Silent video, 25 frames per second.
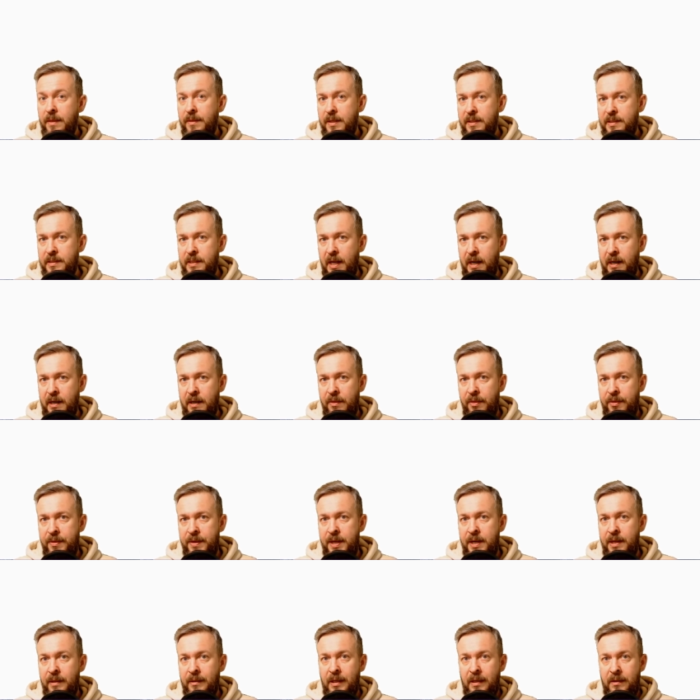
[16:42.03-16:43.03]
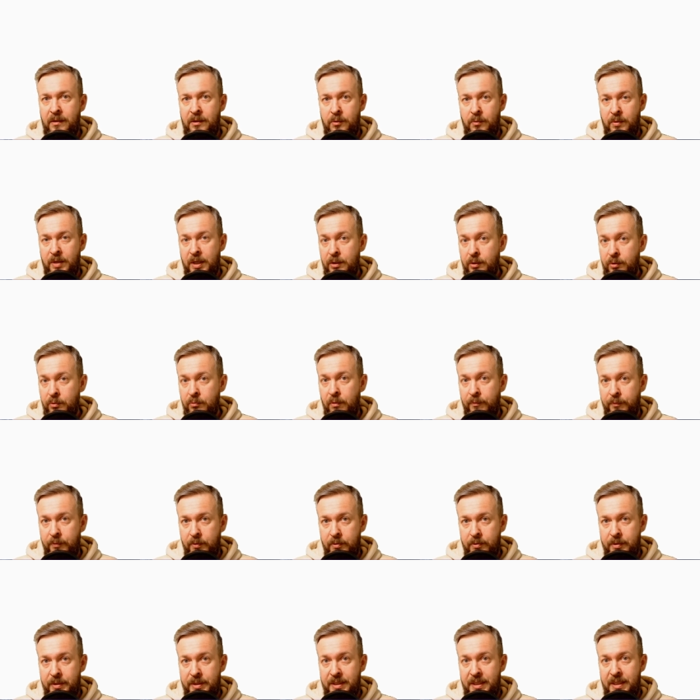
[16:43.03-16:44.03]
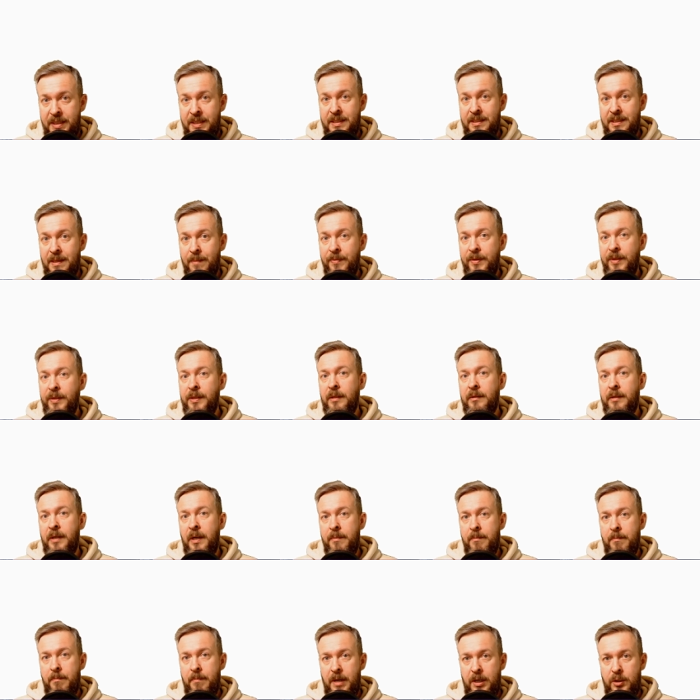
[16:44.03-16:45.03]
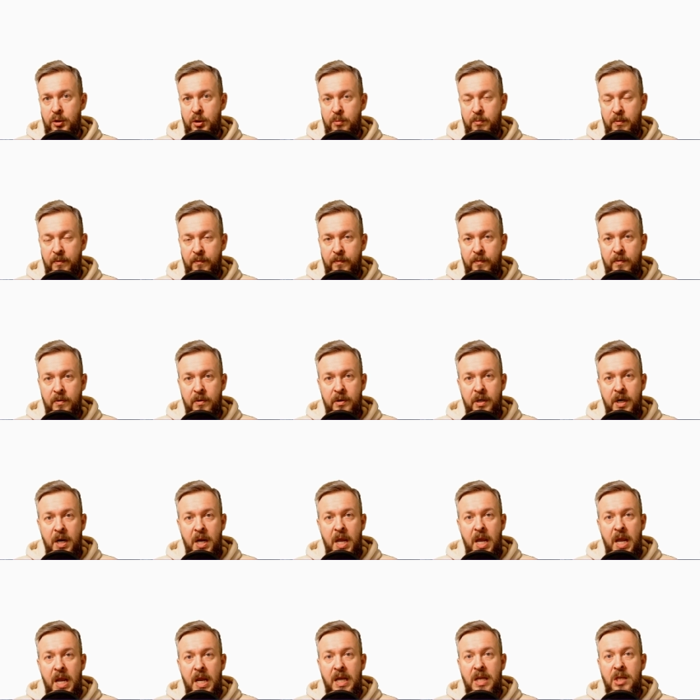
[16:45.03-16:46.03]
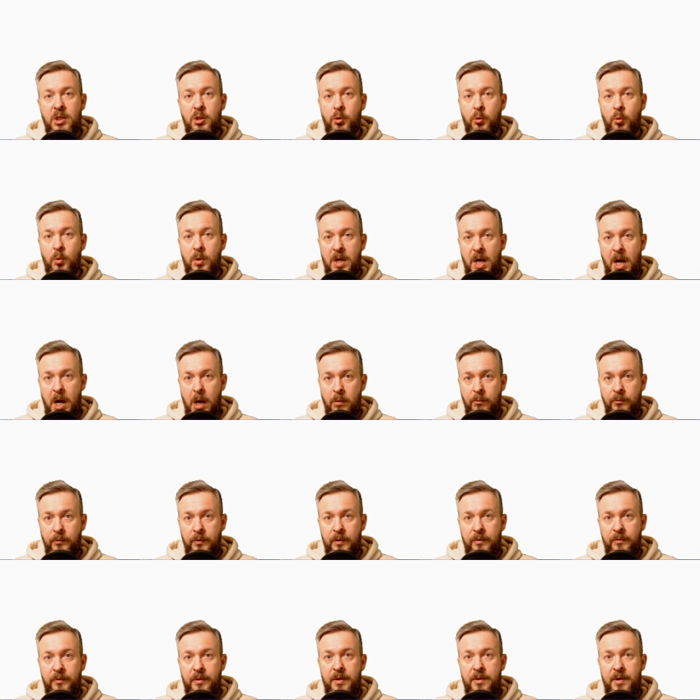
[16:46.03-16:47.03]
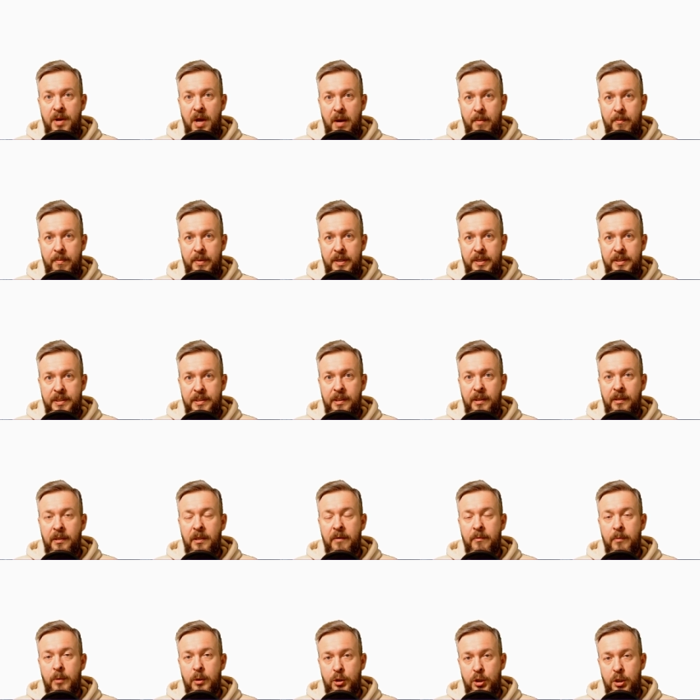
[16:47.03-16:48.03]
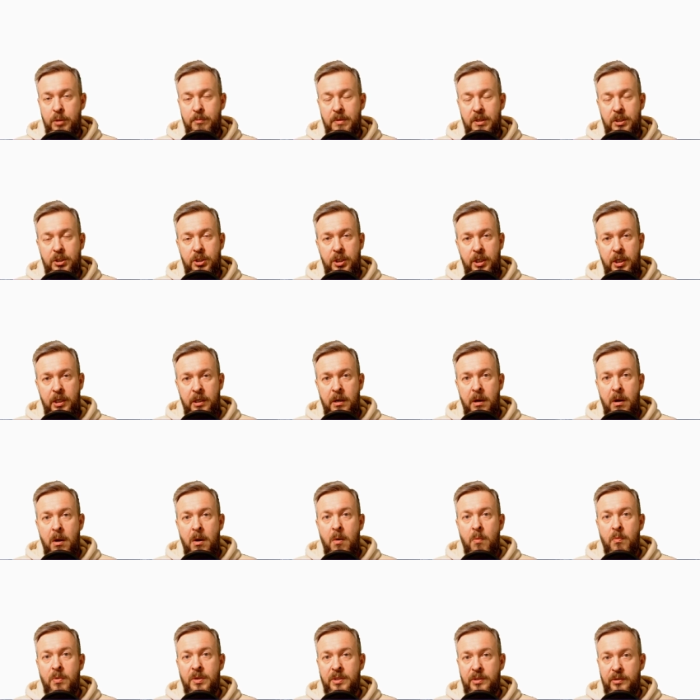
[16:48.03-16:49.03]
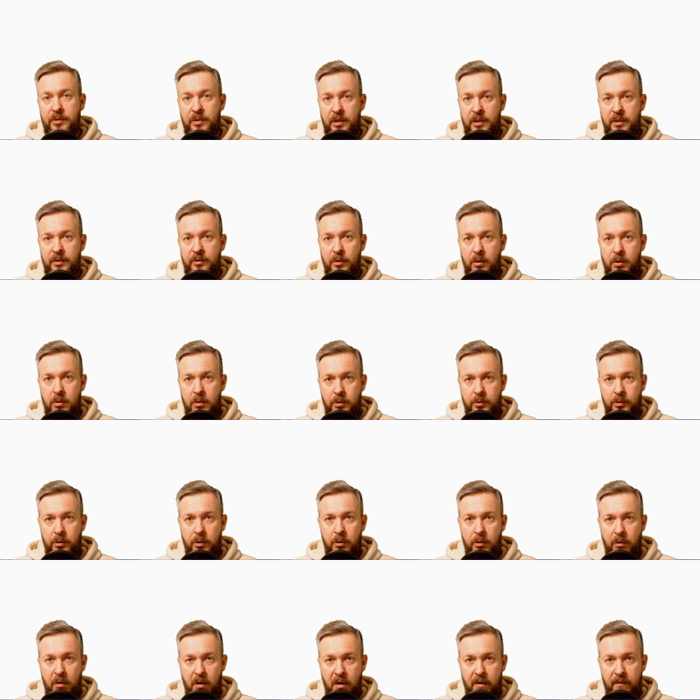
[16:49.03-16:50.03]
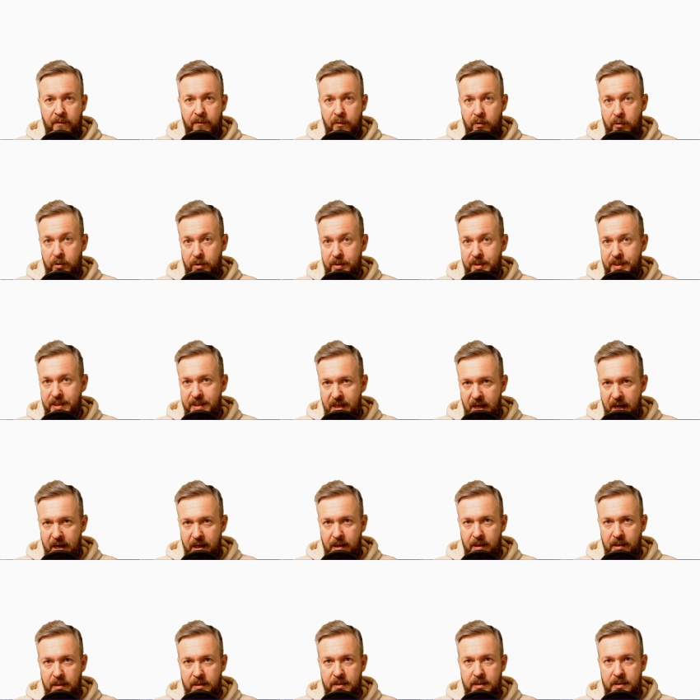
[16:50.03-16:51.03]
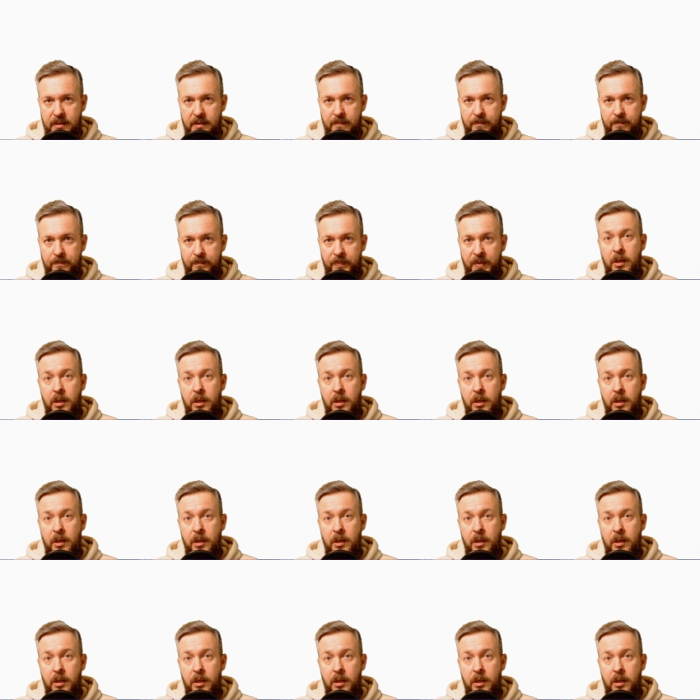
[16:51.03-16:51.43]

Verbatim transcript: The second thing that you can do, of course, is something that I mentioned before, is to count the numbers that the washing machine was turned on or off, or cycles.